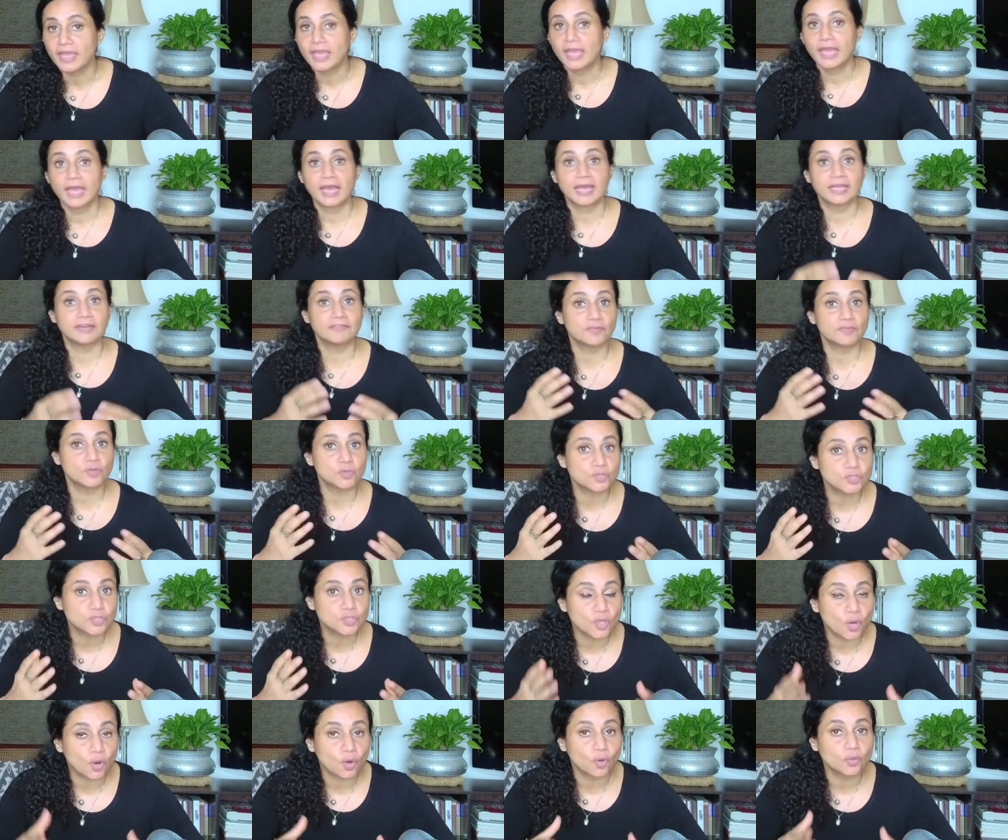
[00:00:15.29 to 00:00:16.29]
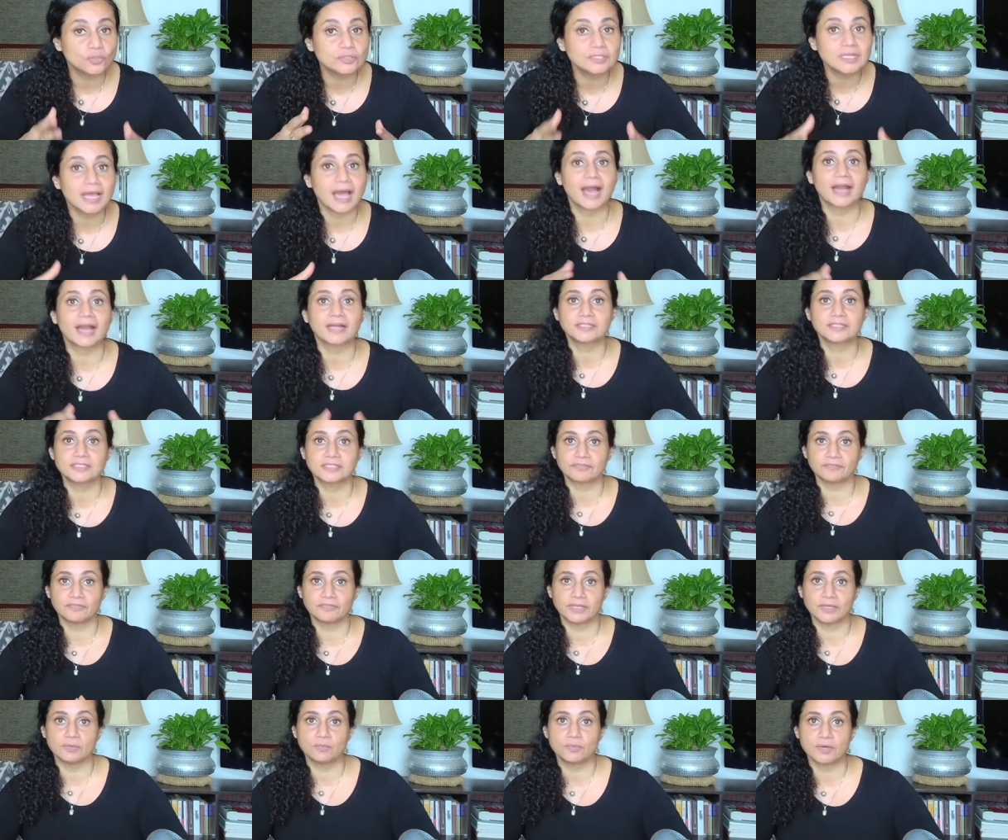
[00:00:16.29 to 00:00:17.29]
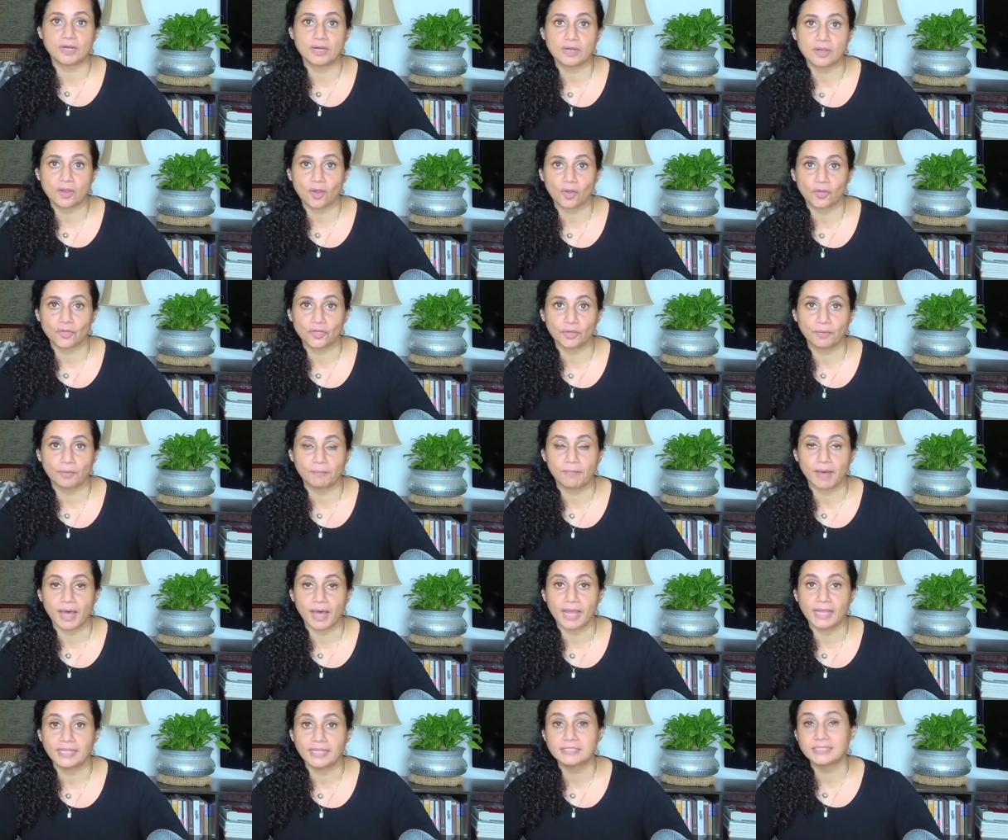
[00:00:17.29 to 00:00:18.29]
And if you don't actively work on your mind,